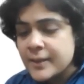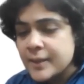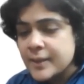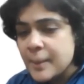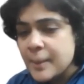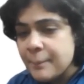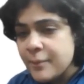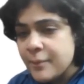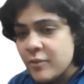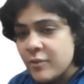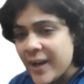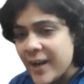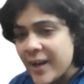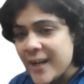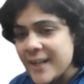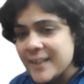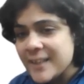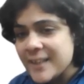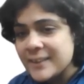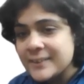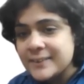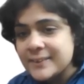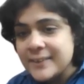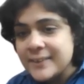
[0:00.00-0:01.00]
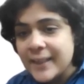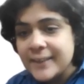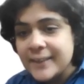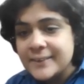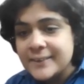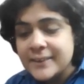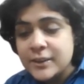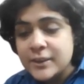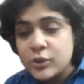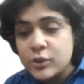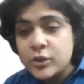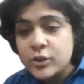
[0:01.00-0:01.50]
They provide
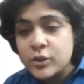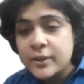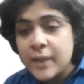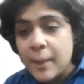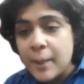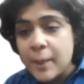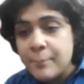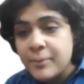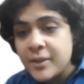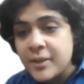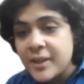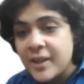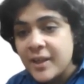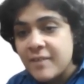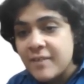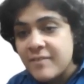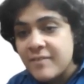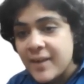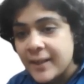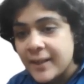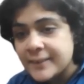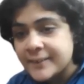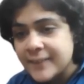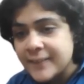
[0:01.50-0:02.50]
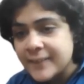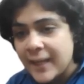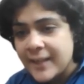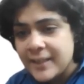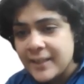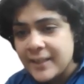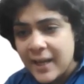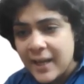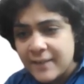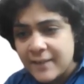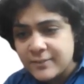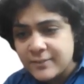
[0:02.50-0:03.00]
insights into the temporary events
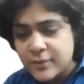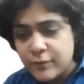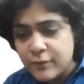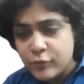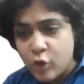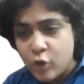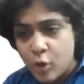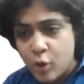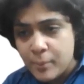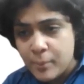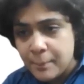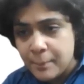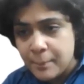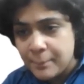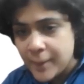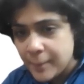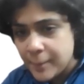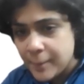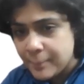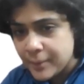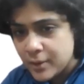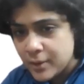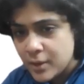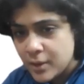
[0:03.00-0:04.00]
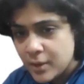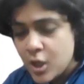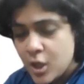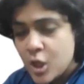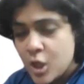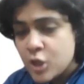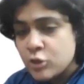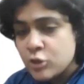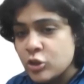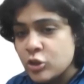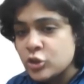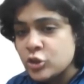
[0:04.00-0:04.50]
and lives of common people.
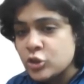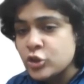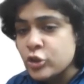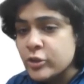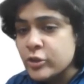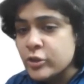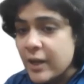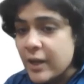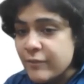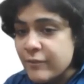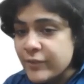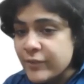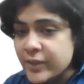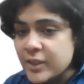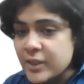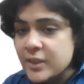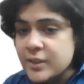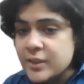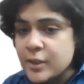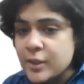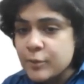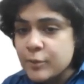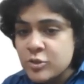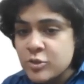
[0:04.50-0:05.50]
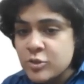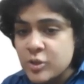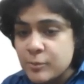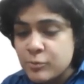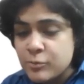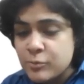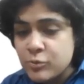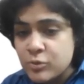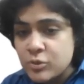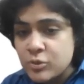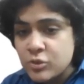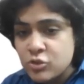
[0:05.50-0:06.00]
The geographical
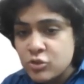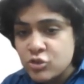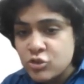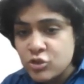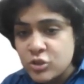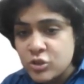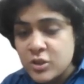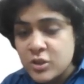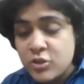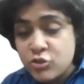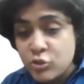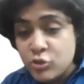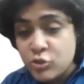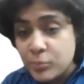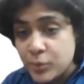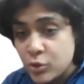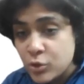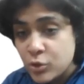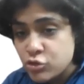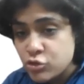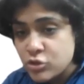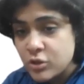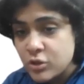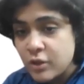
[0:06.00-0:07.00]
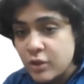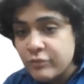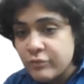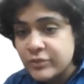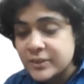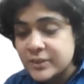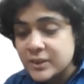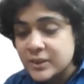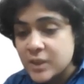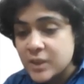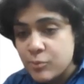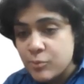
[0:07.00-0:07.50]
distribution of
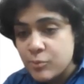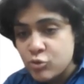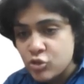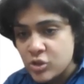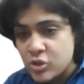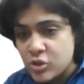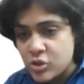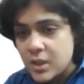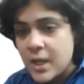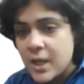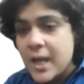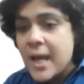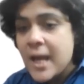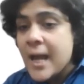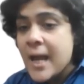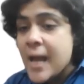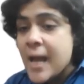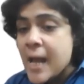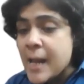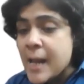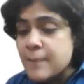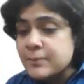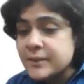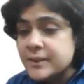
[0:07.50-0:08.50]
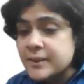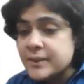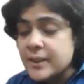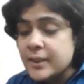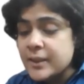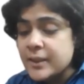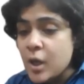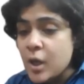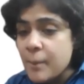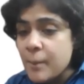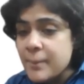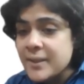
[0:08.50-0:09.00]
inscription helps
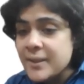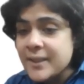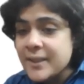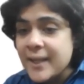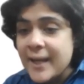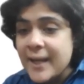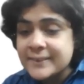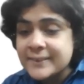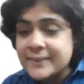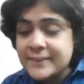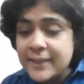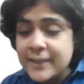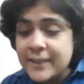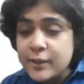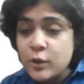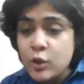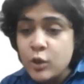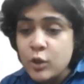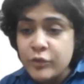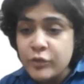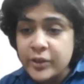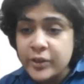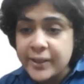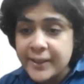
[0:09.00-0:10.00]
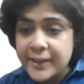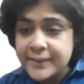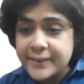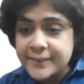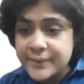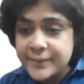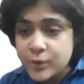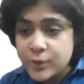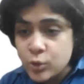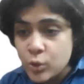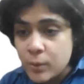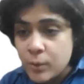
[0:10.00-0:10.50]
determine the extent of a
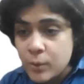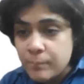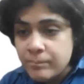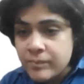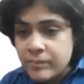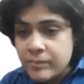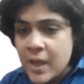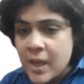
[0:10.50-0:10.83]
king's rule.